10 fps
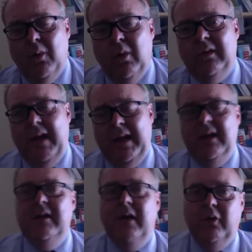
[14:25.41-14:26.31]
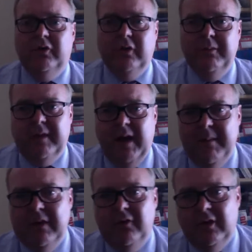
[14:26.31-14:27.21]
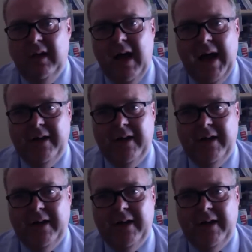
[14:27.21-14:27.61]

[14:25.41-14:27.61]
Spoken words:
we'll let you know sometime in July.